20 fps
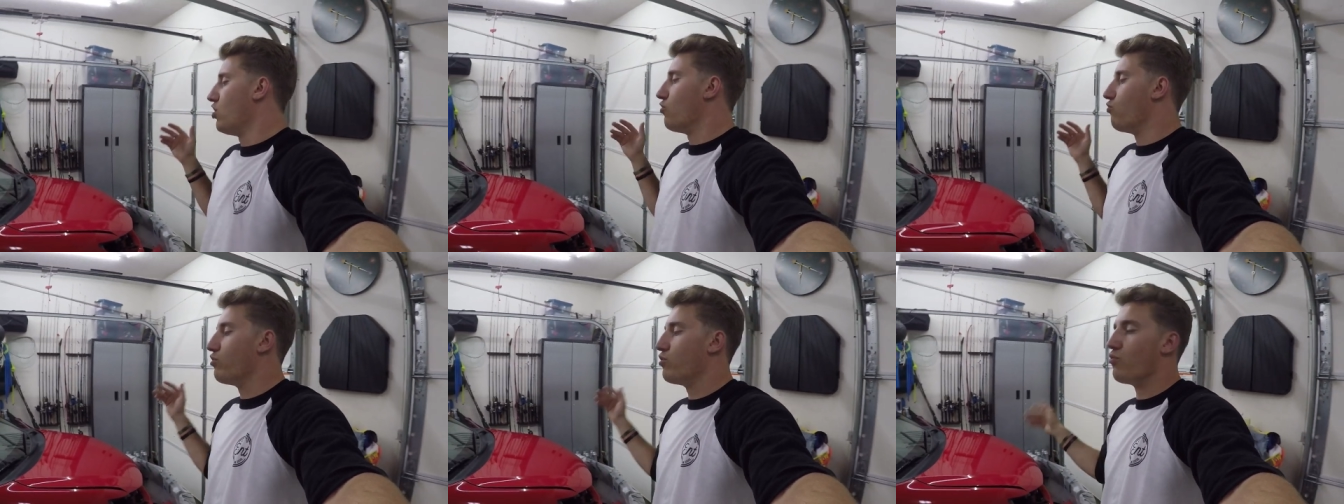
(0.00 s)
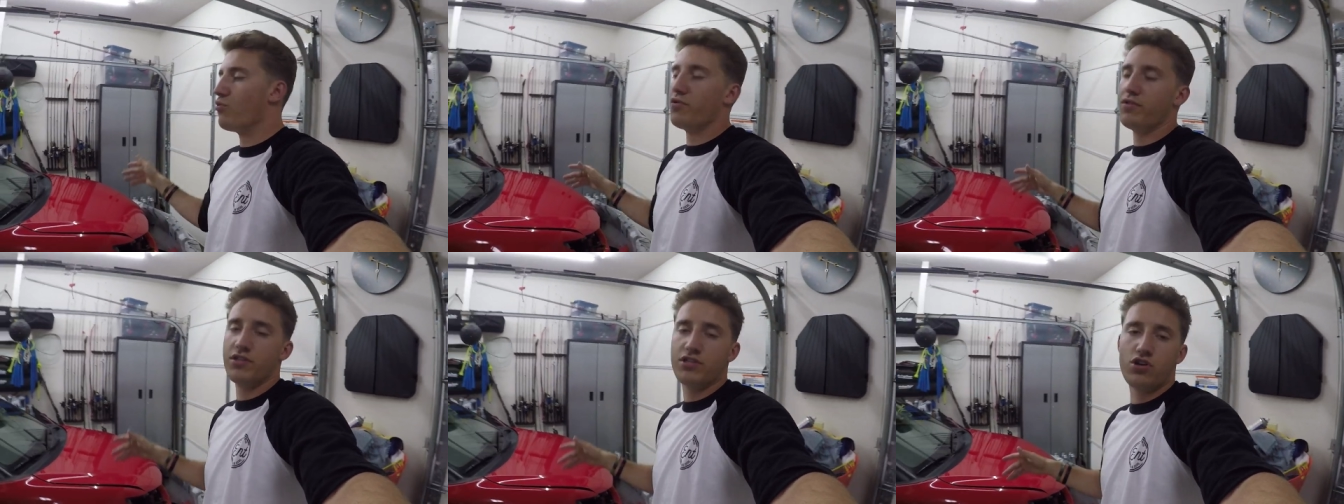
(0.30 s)
we
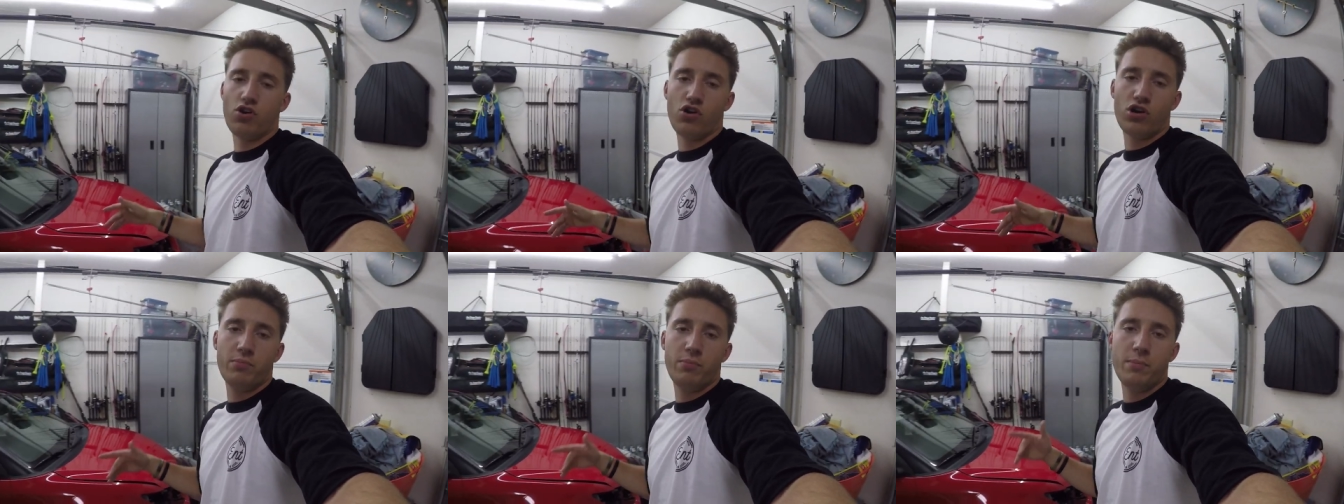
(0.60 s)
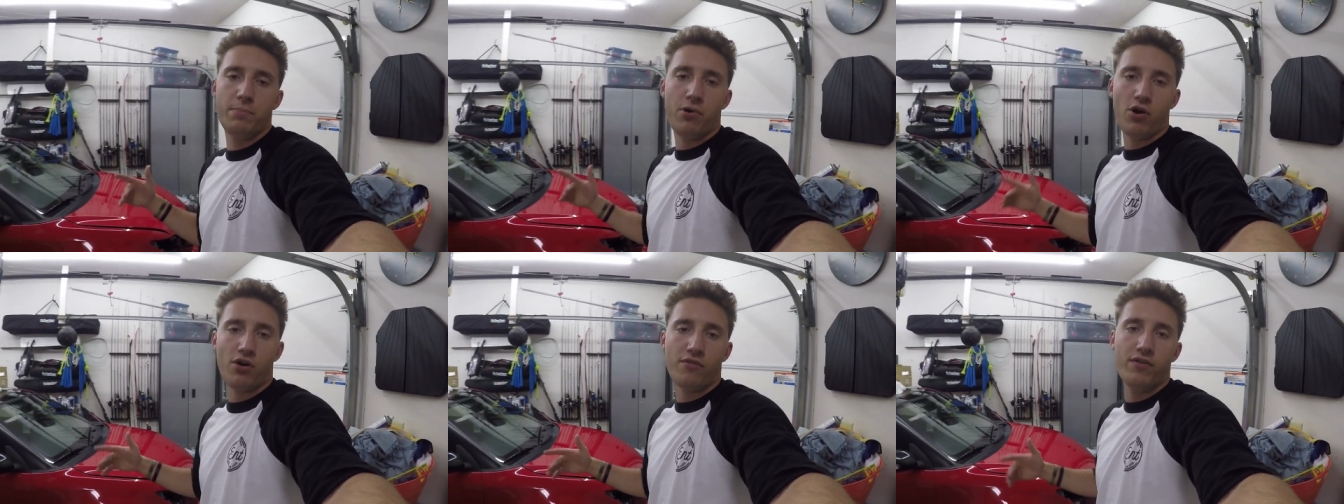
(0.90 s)
want this car to be
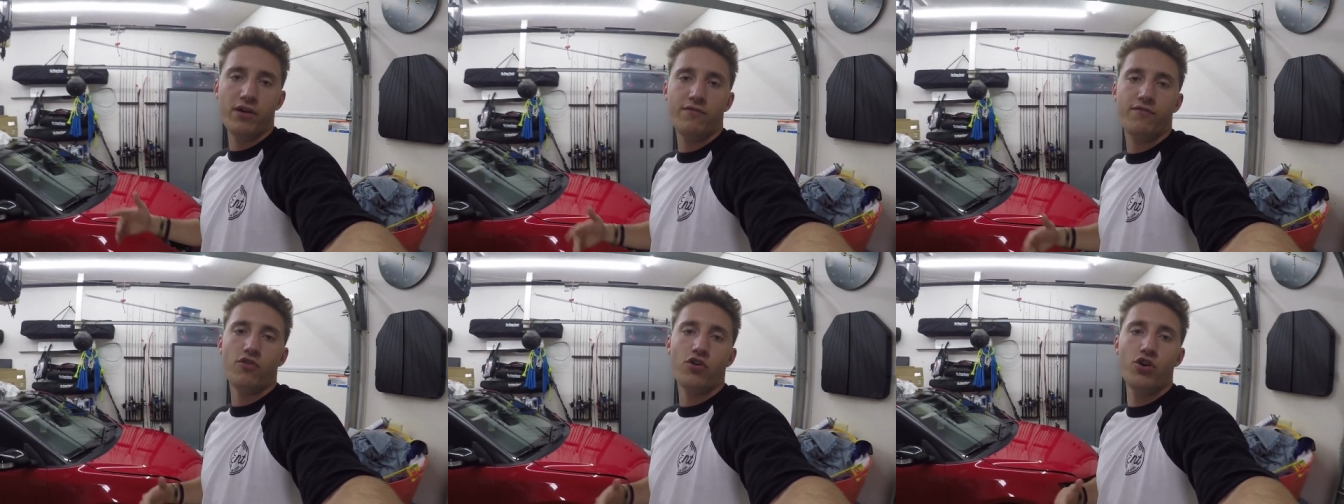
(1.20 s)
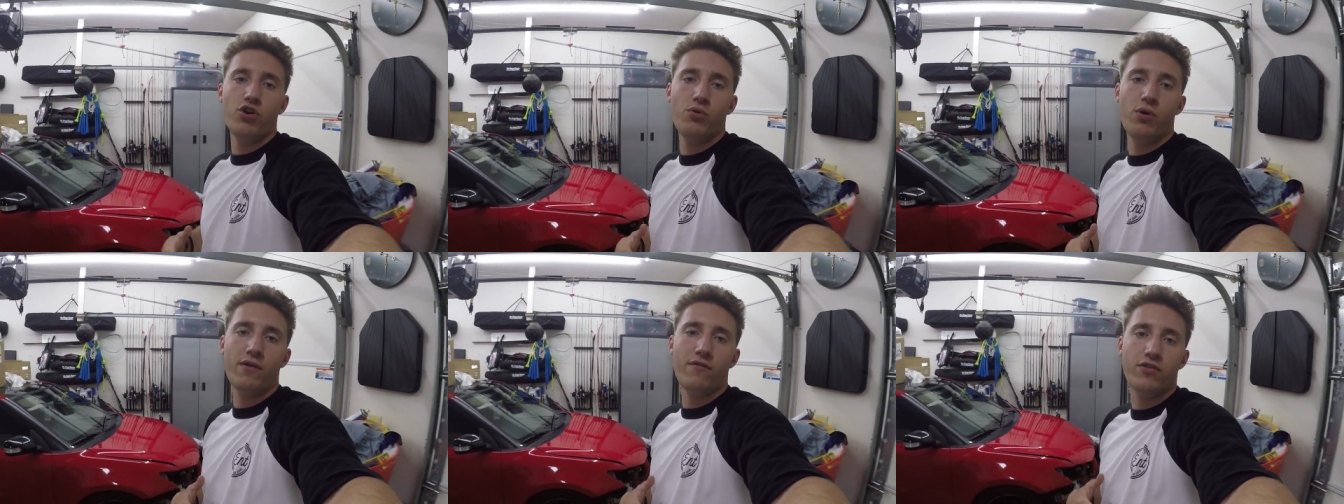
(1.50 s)
perfect for
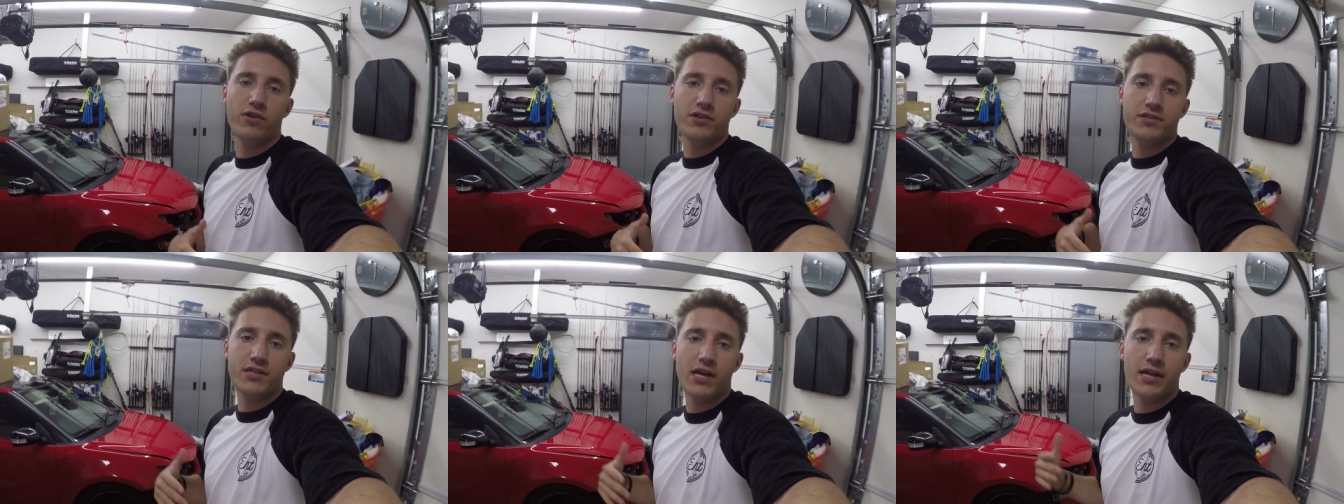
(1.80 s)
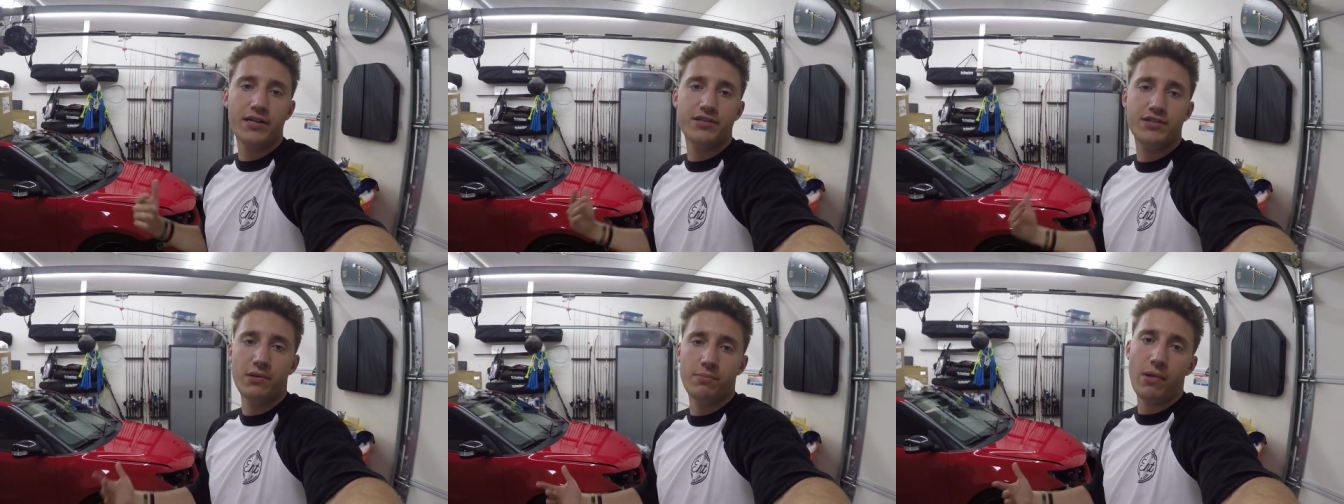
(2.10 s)
whoever
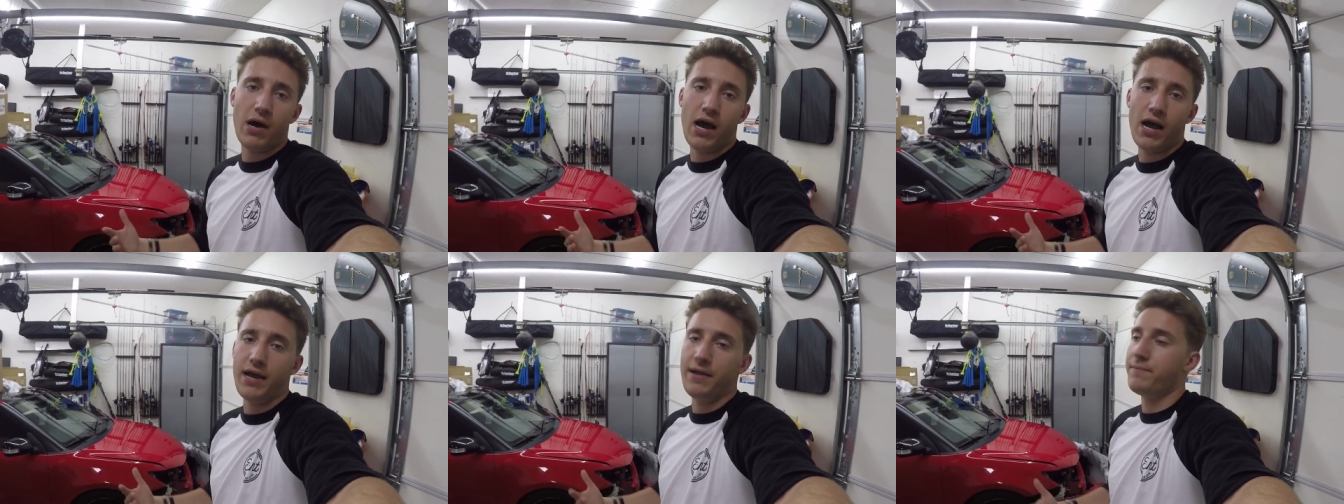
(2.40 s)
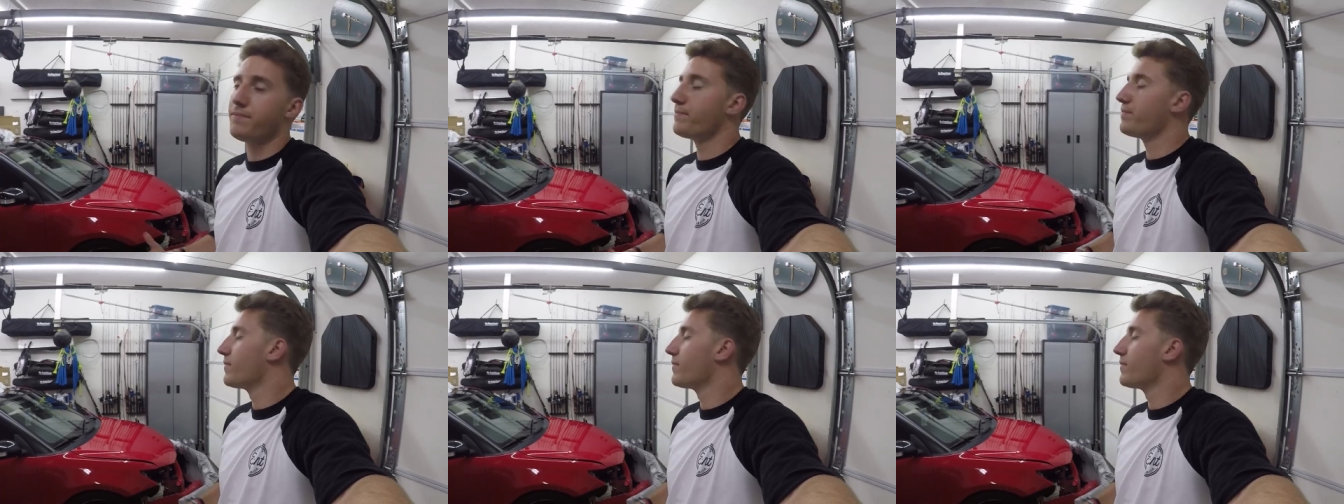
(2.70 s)
decides to buy it.